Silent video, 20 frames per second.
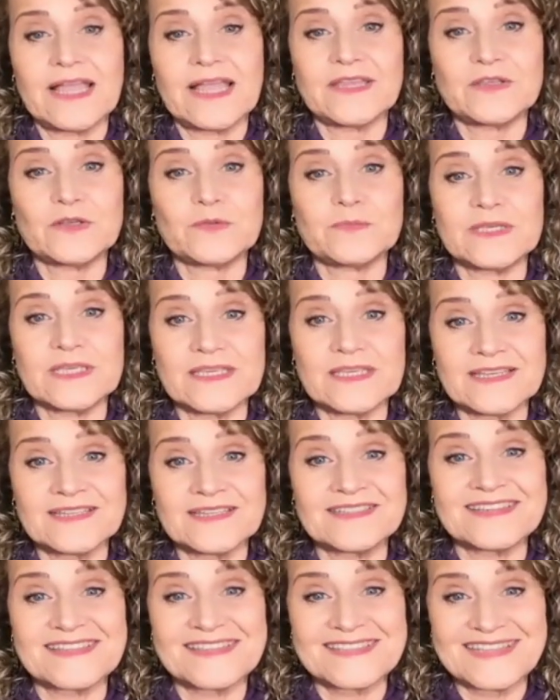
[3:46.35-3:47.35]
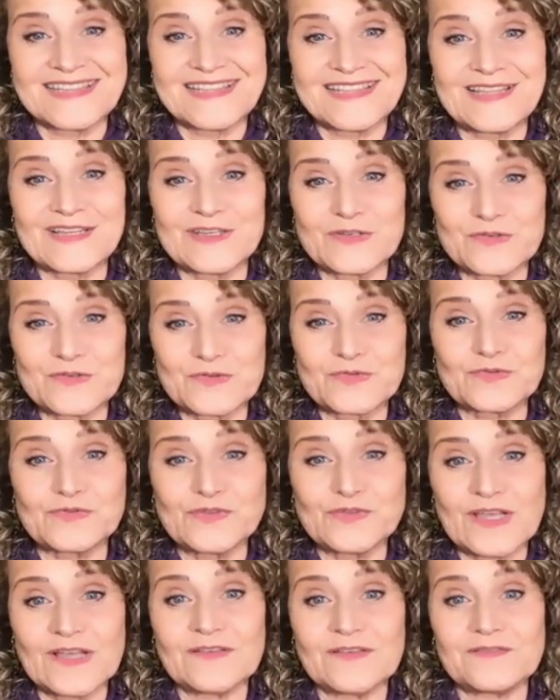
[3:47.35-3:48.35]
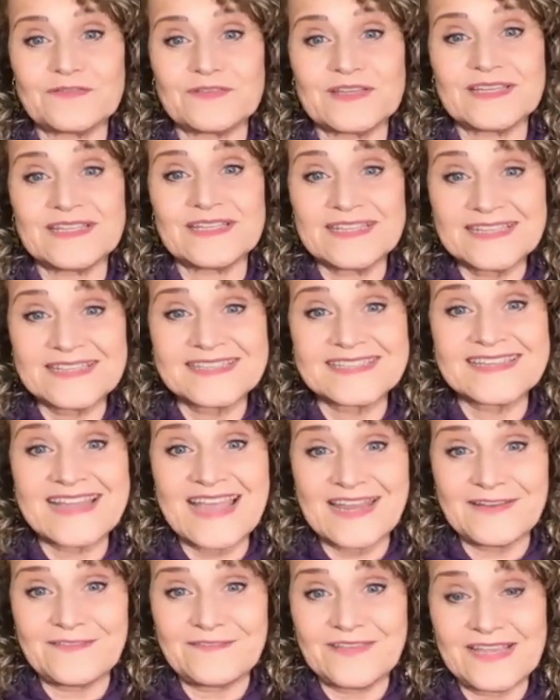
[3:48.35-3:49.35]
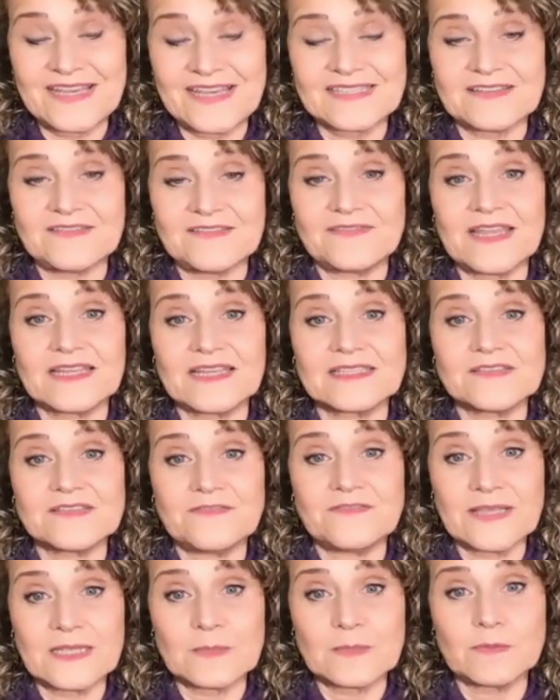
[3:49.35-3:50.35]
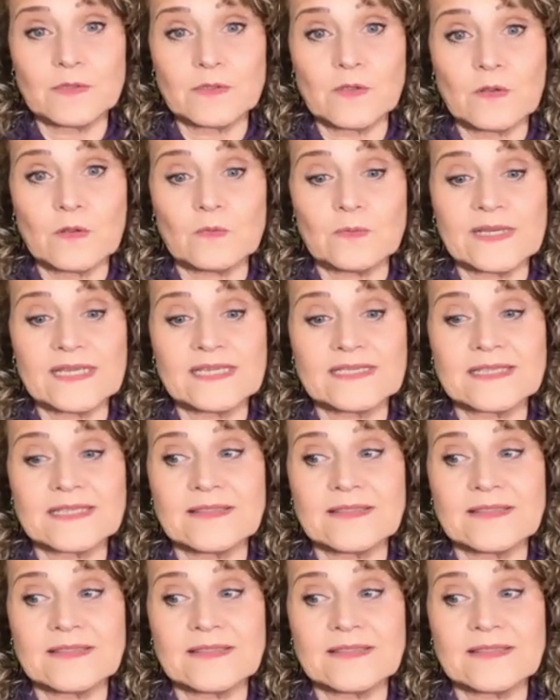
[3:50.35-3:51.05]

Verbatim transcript: and you'll begin to see that true love is not evasive, that it's available always.